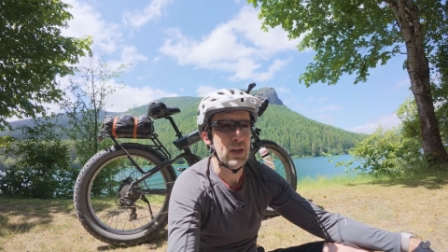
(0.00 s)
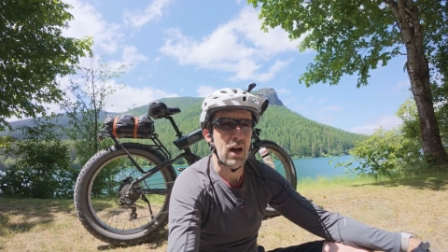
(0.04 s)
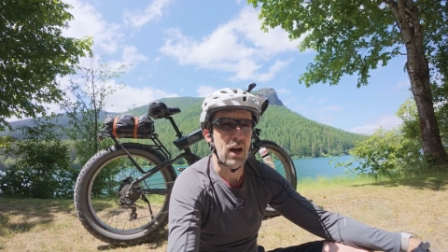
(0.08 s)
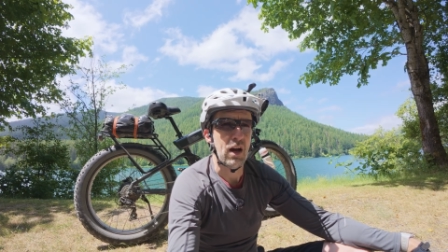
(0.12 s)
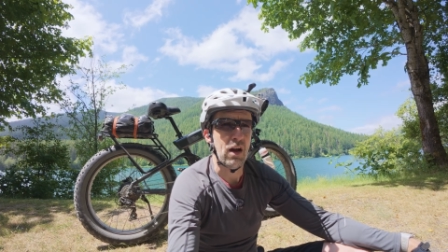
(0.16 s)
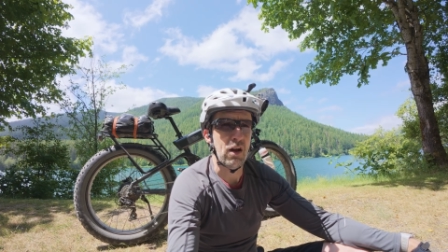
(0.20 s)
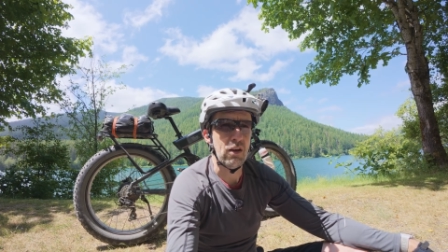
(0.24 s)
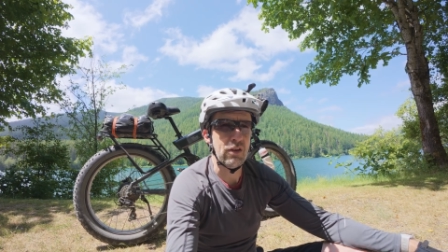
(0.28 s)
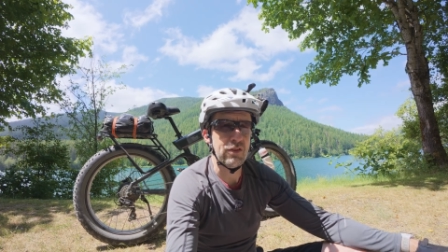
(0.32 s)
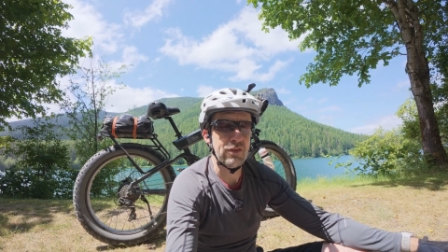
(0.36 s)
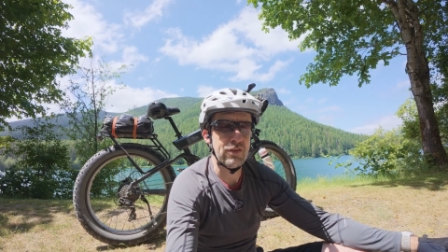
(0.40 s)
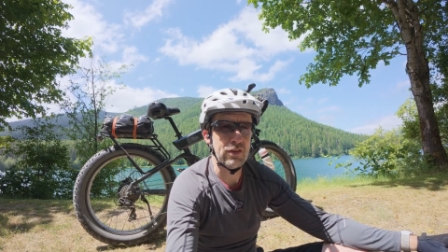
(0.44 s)

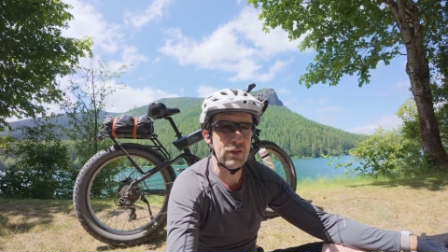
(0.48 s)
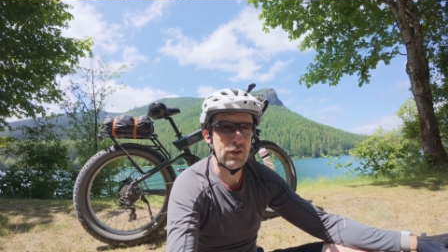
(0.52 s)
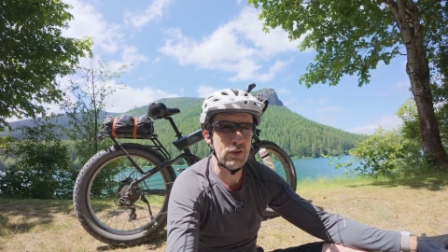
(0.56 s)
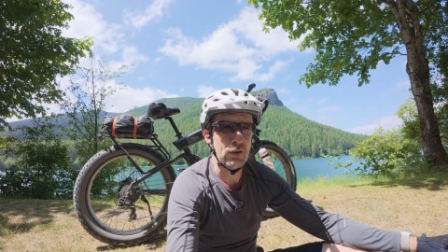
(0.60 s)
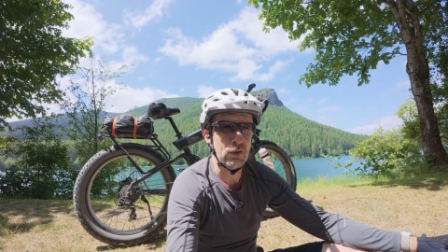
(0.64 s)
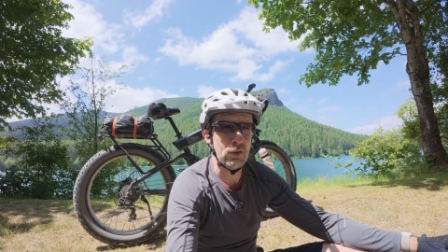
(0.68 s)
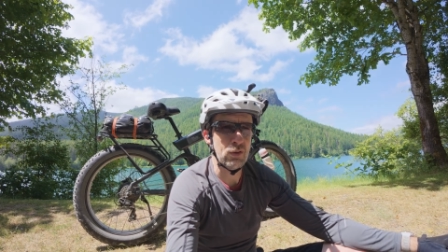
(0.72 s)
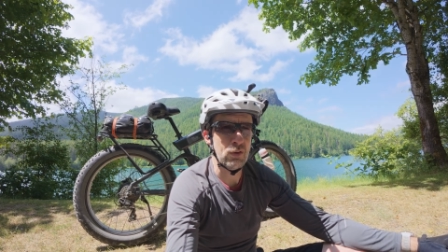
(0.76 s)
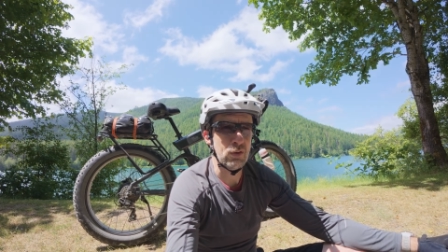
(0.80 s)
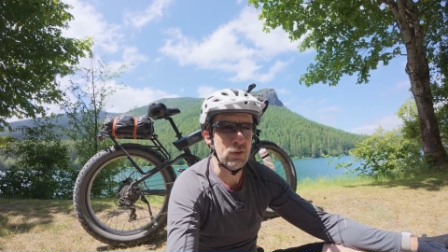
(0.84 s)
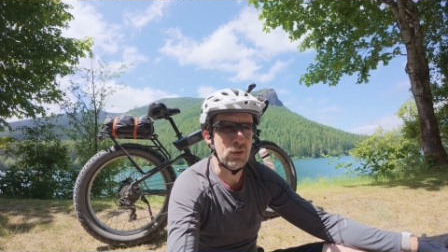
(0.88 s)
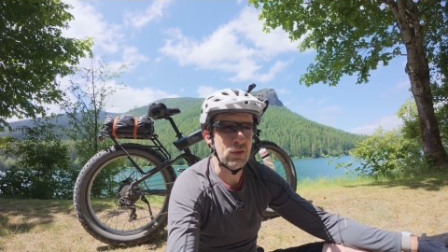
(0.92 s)

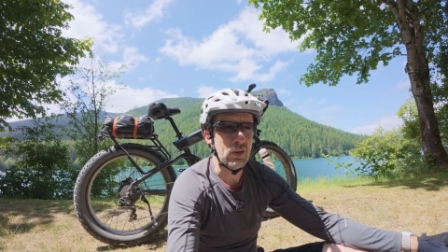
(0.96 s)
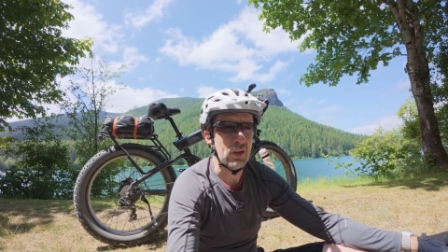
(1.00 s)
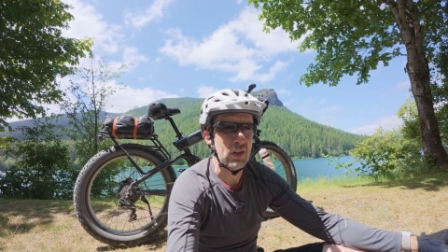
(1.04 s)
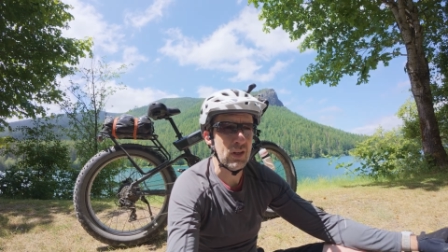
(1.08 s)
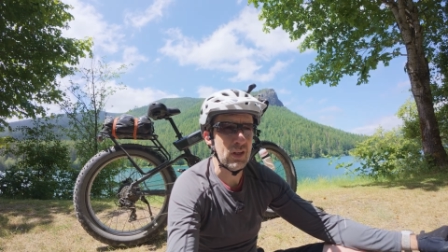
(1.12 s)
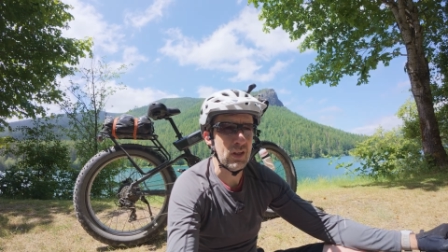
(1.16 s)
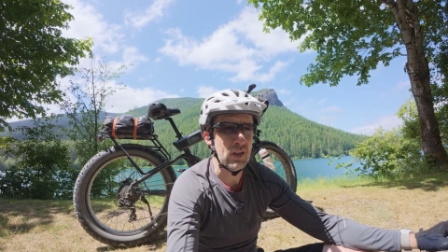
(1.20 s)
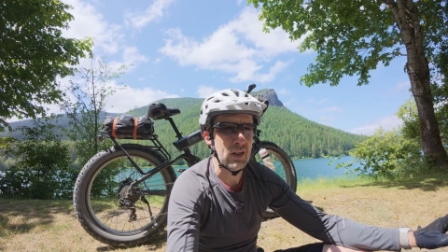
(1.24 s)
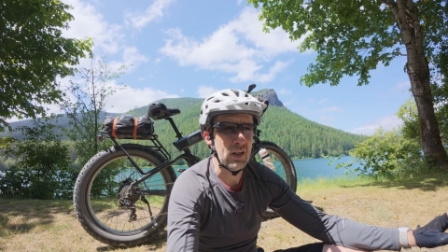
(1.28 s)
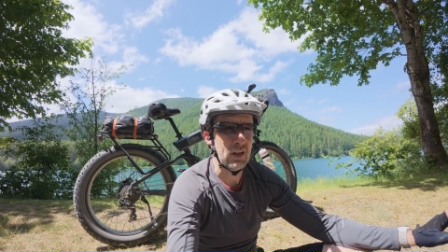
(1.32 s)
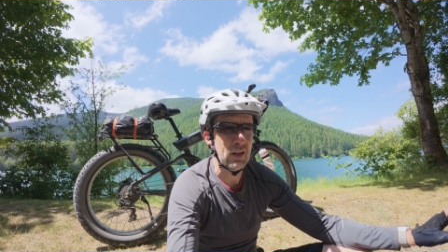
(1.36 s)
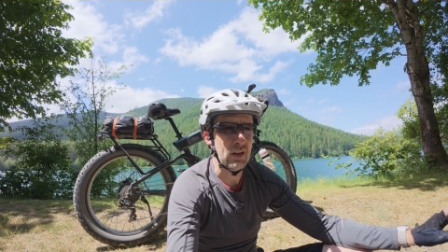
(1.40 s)
Also,
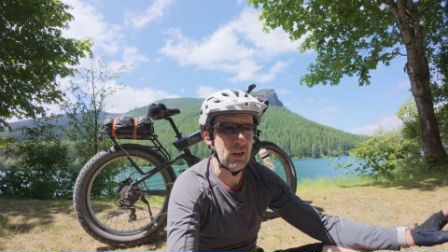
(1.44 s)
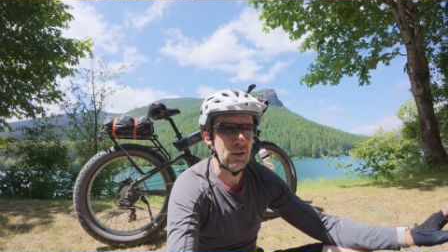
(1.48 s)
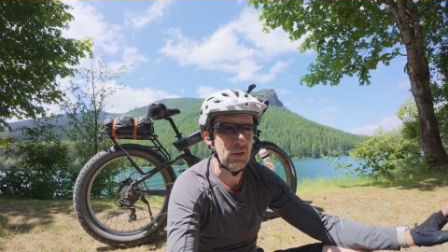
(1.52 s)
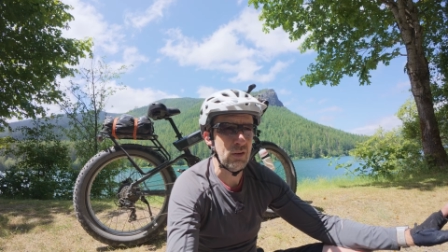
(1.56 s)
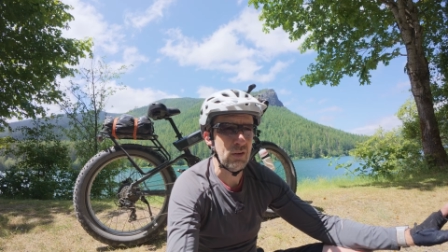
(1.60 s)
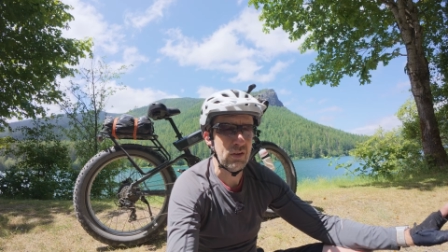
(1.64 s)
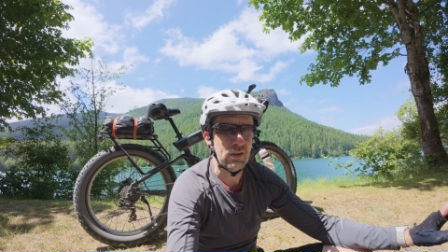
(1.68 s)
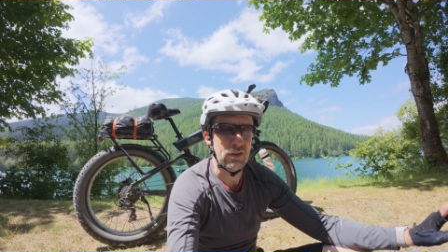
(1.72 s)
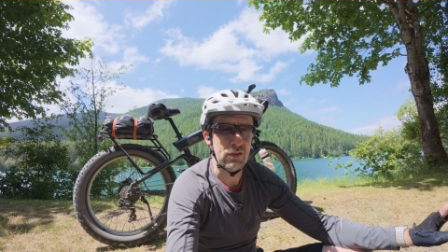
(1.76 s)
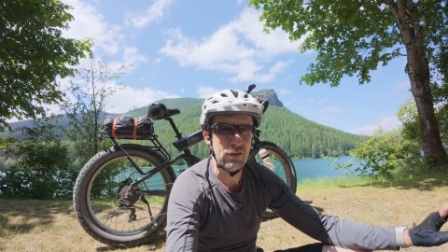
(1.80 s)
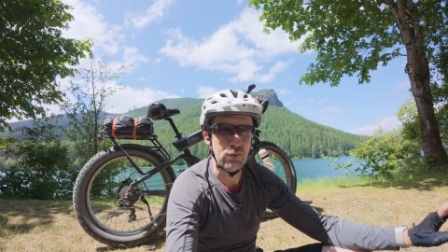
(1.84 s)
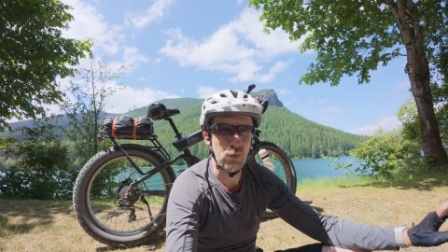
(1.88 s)

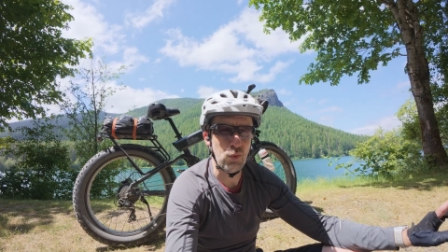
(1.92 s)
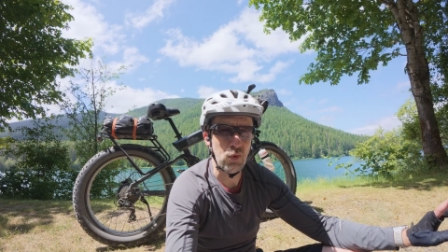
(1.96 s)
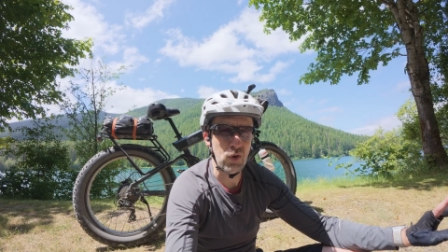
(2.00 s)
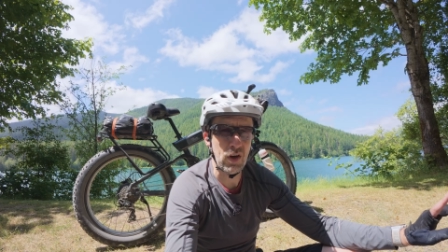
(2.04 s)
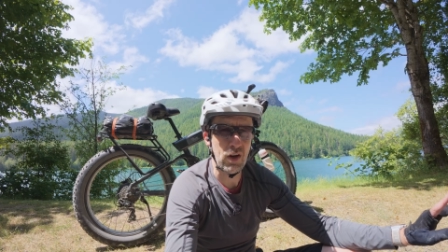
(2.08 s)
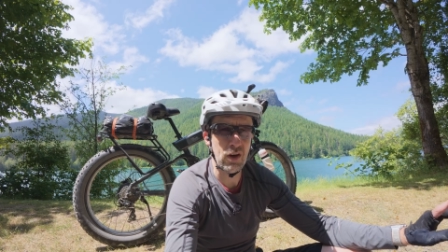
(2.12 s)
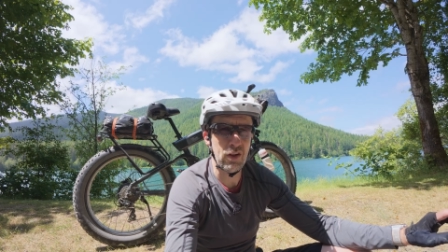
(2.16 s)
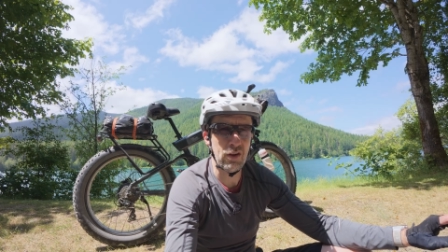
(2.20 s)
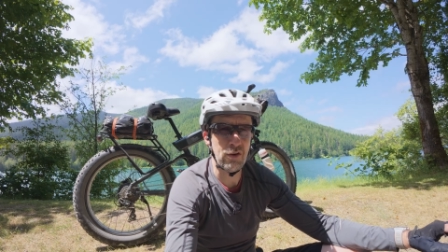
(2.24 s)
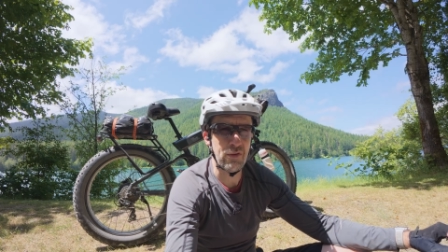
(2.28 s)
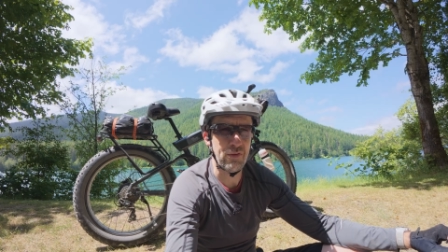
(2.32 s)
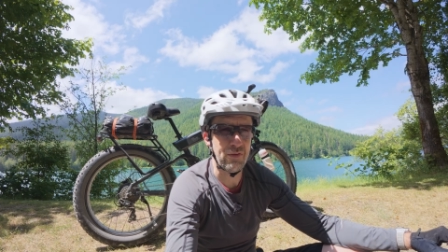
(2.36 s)
there's one
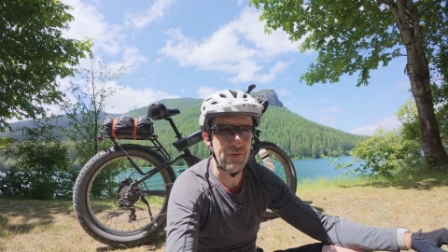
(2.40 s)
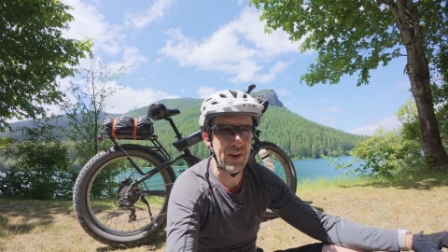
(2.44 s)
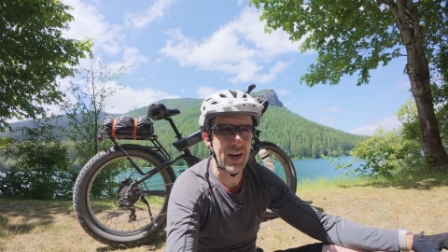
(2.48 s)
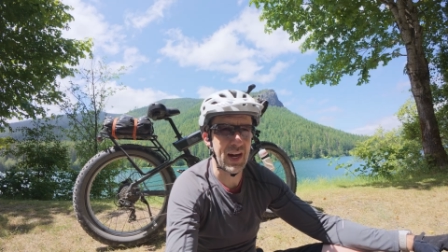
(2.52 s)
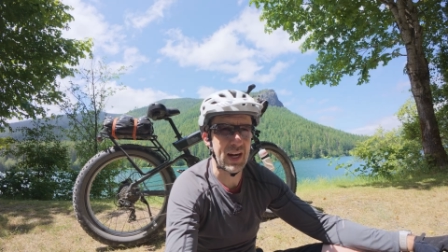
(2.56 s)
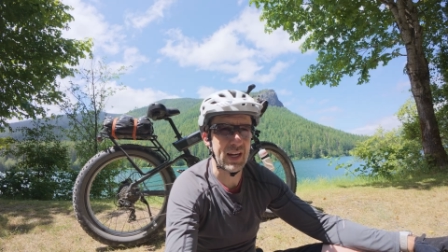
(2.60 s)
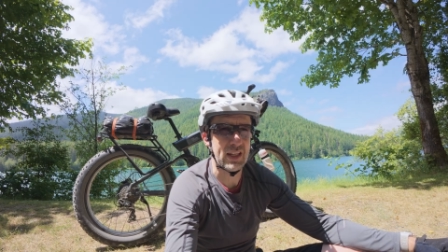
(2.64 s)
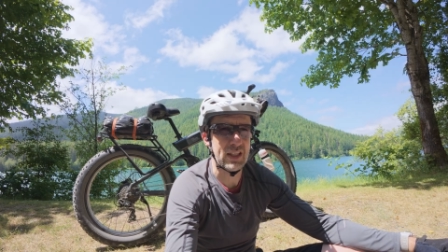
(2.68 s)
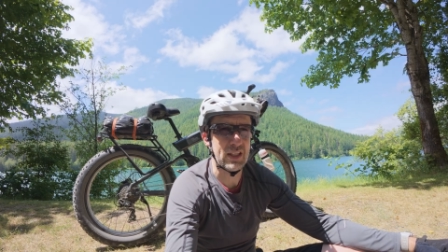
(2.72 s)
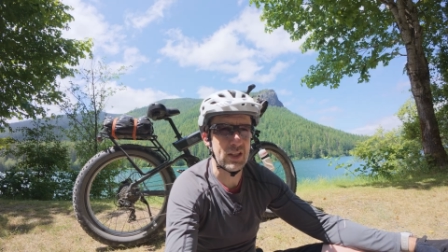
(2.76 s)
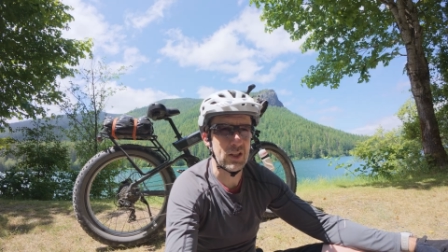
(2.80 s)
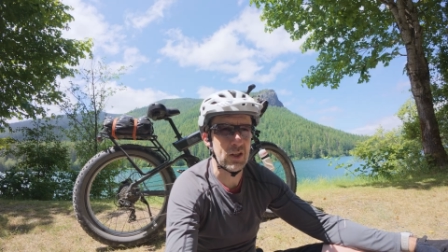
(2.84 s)
other
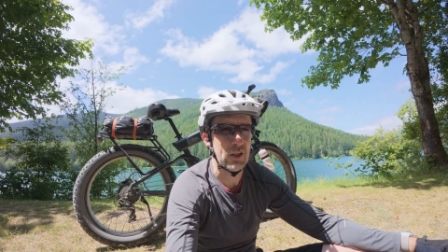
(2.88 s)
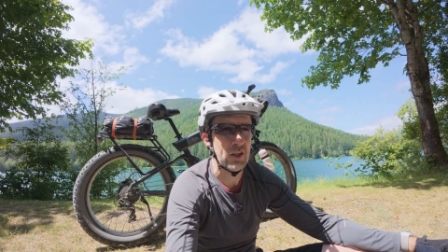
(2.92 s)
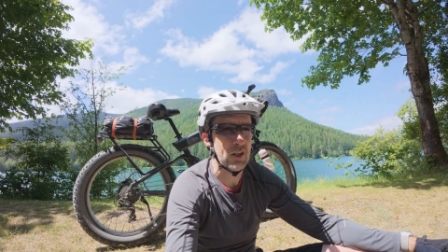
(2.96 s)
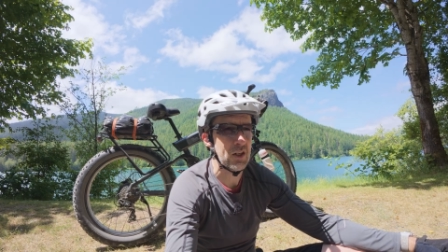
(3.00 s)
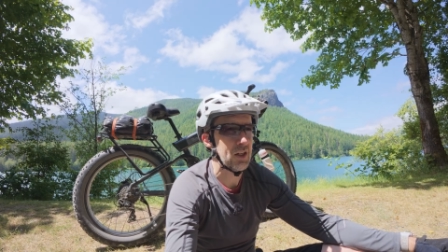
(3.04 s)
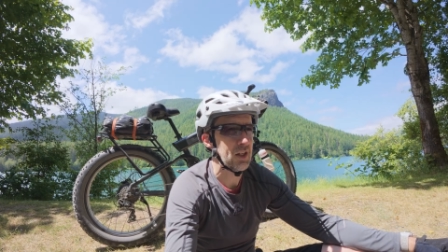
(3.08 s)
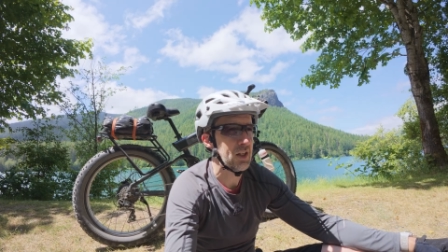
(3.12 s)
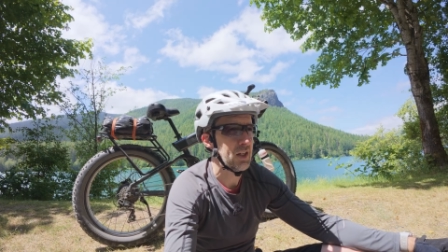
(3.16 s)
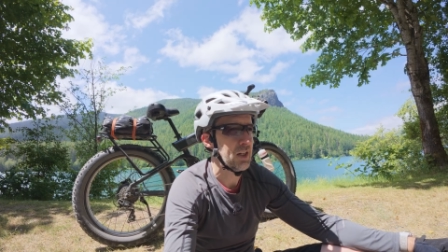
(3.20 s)
factor.